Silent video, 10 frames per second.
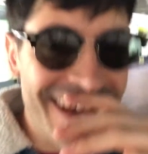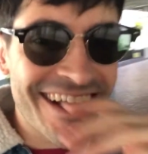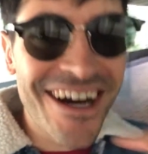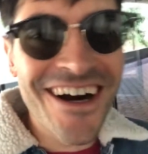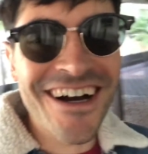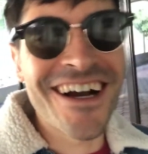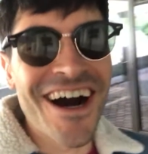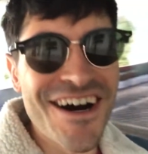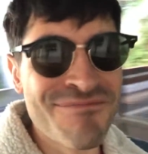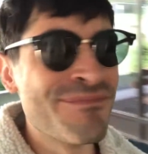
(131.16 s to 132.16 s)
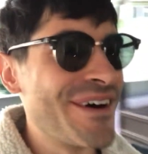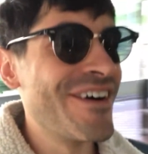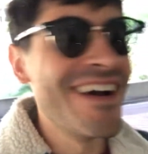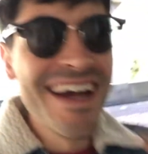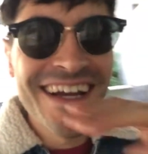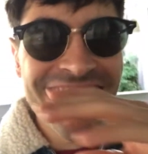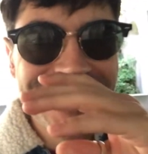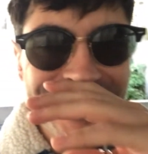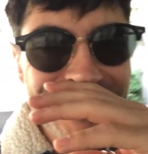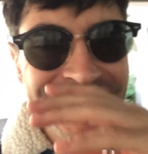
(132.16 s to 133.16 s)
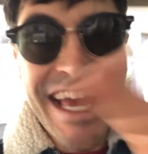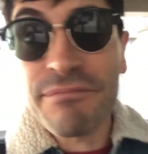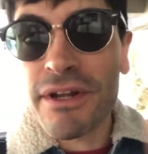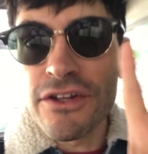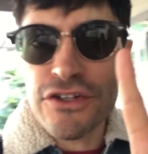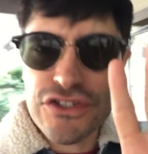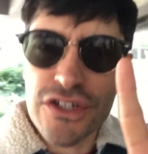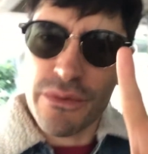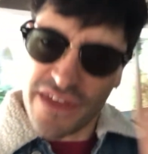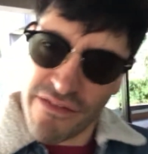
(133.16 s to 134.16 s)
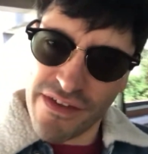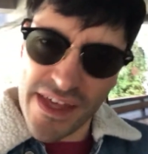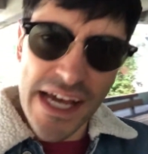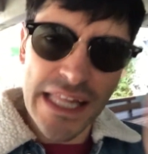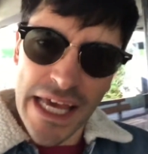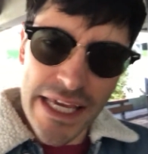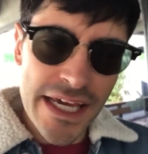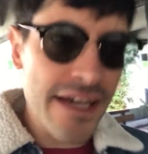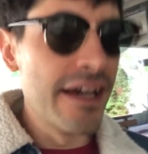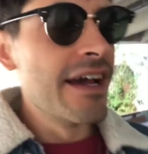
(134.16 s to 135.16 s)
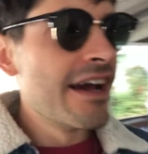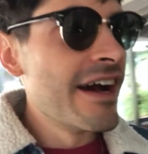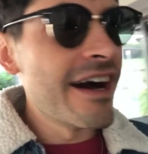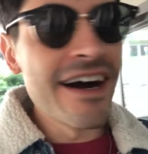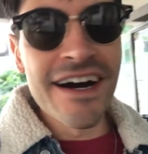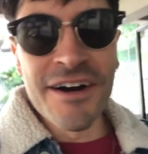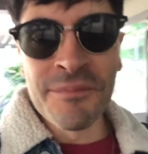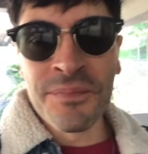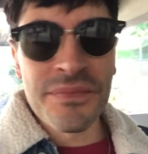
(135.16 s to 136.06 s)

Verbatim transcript: day combo. It's so sad, but it looks good with everything. I like it. Um,